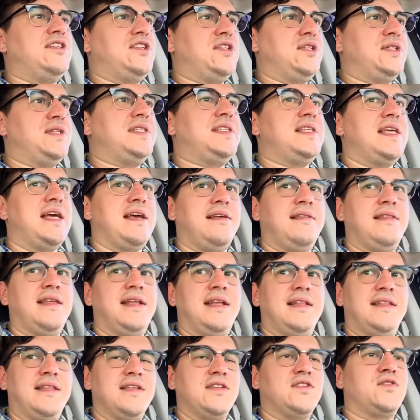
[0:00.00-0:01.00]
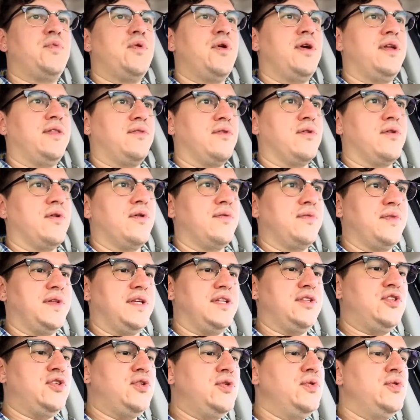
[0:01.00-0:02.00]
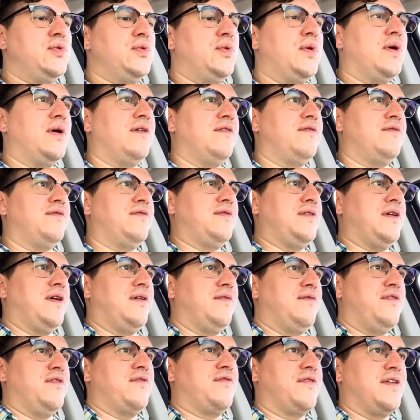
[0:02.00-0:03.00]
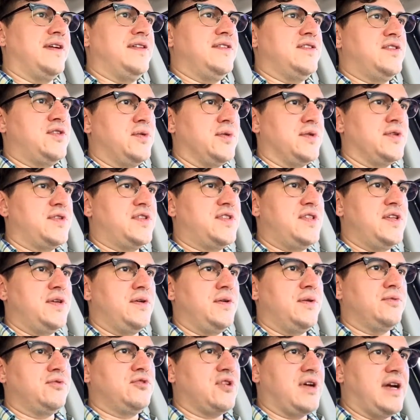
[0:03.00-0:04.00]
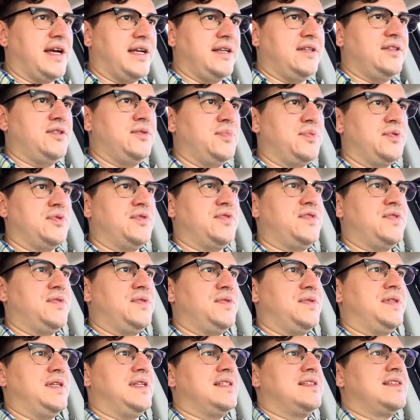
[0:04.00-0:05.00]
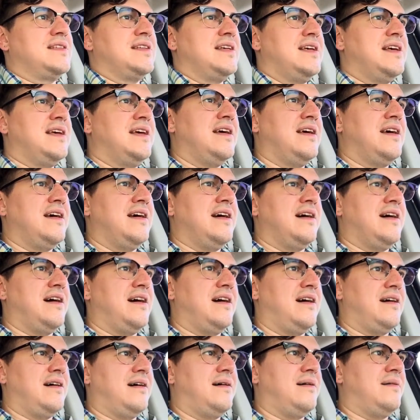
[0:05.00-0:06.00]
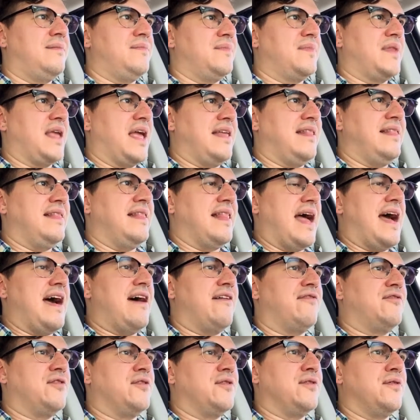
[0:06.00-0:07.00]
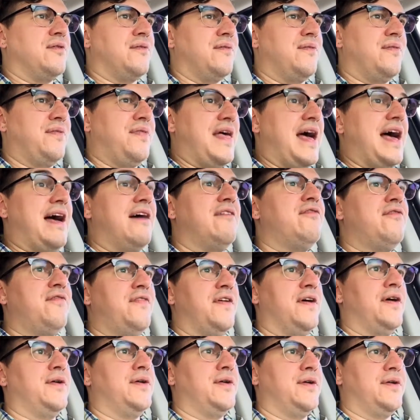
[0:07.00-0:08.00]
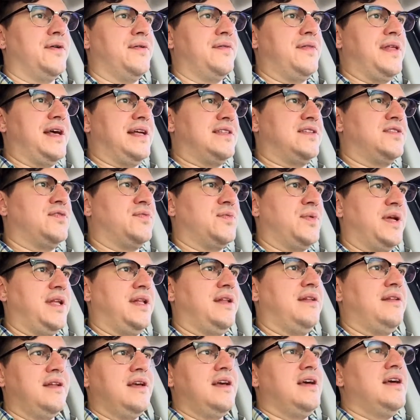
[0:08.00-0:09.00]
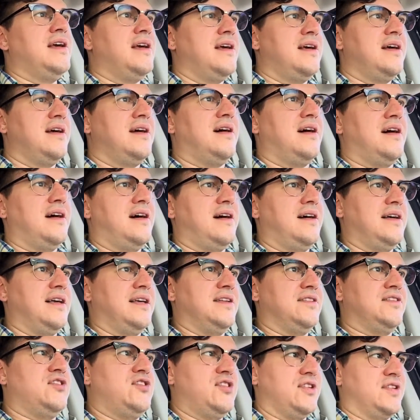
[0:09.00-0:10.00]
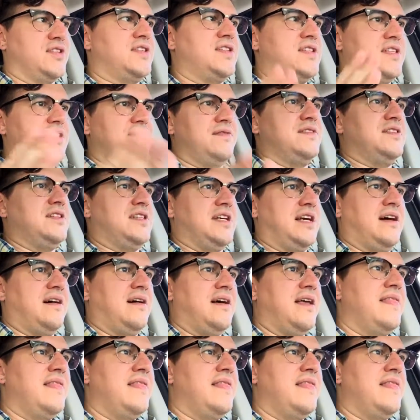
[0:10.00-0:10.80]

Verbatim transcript: I should say that at this point, there are only two of, of the friends who are still trying to pursue this. Um, and after that failure, that's when uh, it's just Stephen Chow.